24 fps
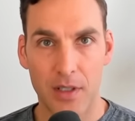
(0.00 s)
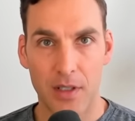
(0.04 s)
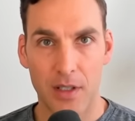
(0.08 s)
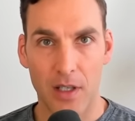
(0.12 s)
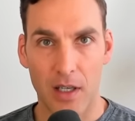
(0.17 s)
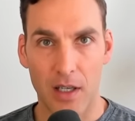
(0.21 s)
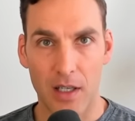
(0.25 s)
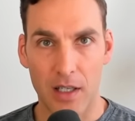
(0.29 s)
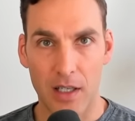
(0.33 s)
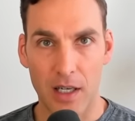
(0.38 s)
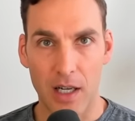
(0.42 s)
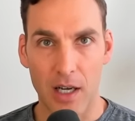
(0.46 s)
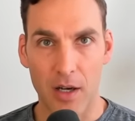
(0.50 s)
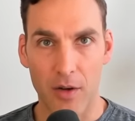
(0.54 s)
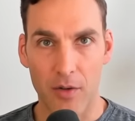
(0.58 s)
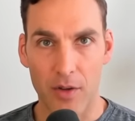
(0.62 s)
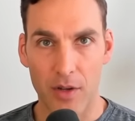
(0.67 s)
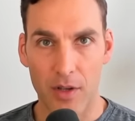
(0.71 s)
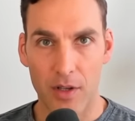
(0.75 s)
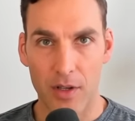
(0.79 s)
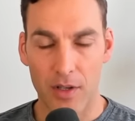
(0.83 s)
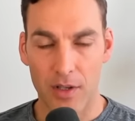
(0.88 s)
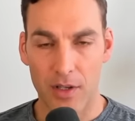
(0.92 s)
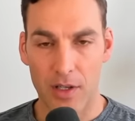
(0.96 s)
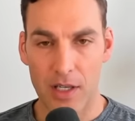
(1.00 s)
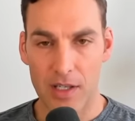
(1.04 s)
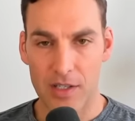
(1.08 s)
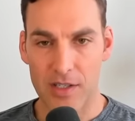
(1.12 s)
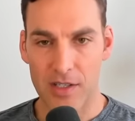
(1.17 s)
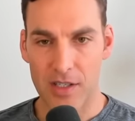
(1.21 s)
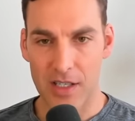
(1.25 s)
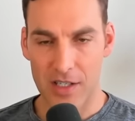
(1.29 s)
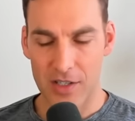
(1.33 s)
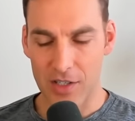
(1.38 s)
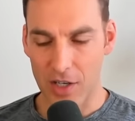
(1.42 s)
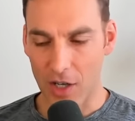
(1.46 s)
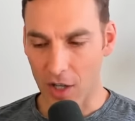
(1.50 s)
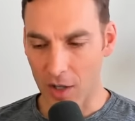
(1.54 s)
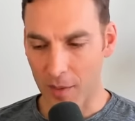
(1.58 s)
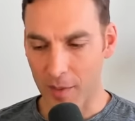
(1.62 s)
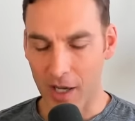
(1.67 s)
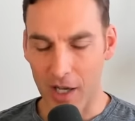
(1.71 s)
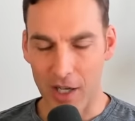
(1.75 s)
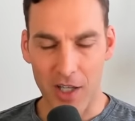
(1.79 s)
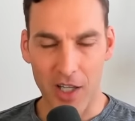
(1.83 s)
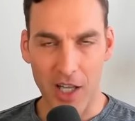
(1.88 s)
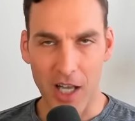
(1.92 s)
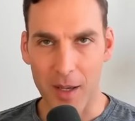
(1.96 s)
Oh. You know, it's it's all
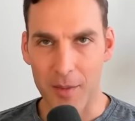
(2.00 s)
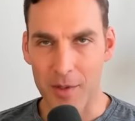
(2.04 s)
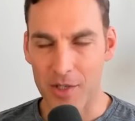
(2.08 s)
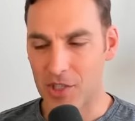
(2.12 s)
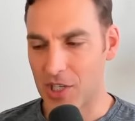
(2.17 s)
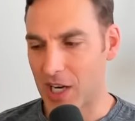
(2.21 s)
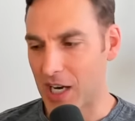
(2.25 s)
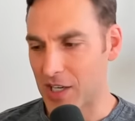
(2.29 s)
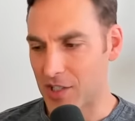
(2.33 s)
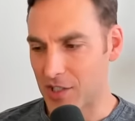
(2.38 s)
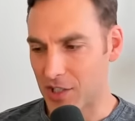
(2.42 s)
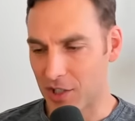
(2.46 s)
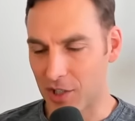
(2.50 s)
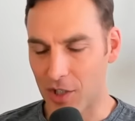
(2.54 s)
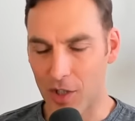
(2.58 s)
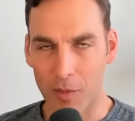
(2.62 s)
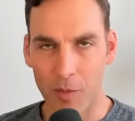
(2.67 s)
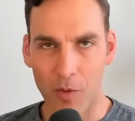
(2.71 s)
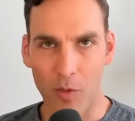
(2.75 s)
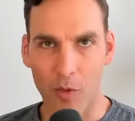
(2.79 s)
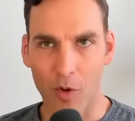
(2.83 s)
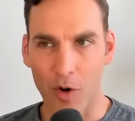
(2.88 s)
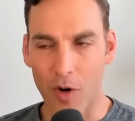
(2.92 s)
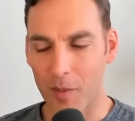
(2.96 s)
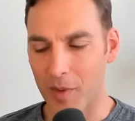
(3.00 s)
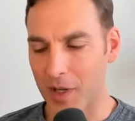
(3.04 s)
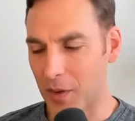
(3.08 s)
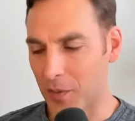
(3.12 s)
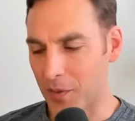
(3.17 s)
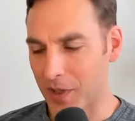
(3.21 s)
about climate change and global warming.